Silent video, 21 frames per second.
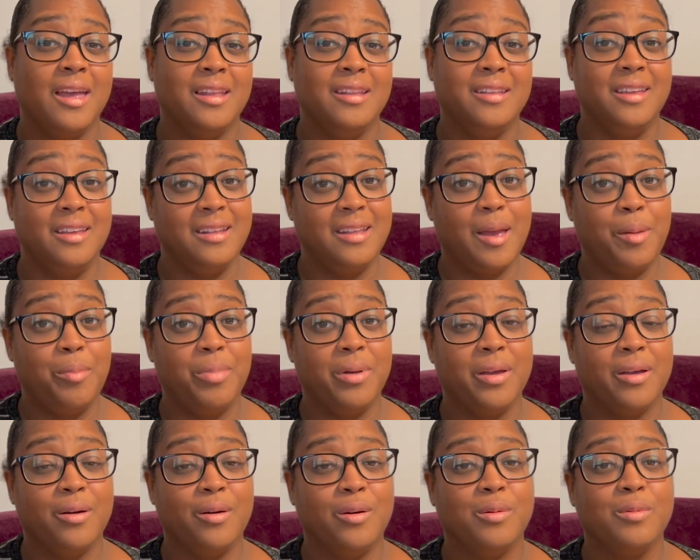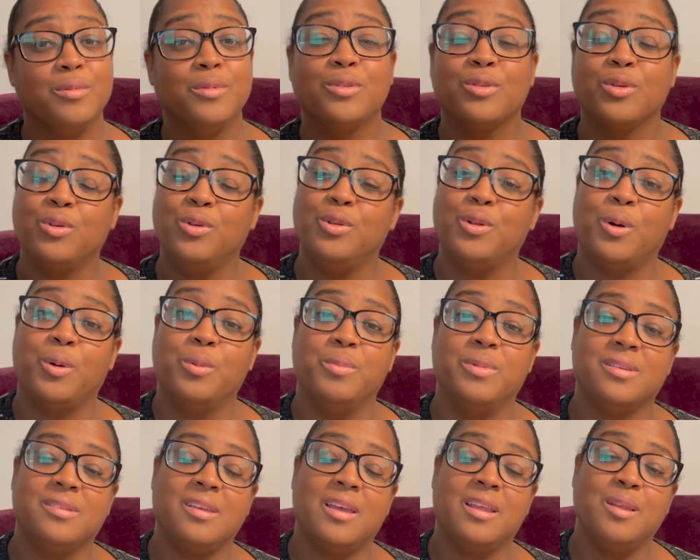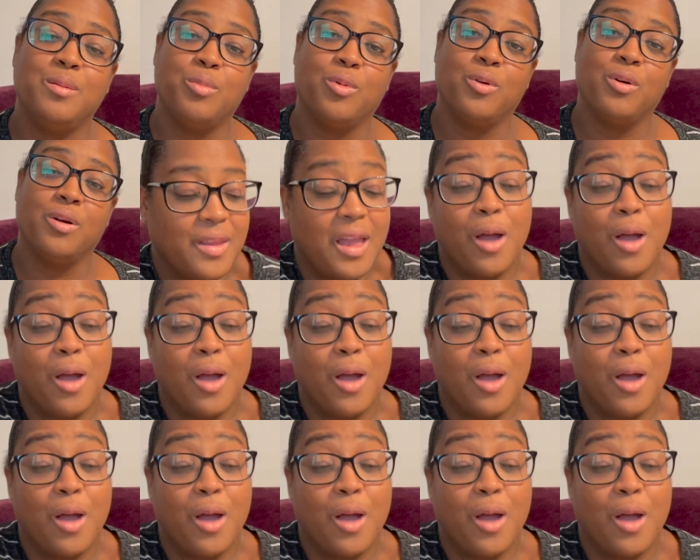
ding that bell so you don't miss any more.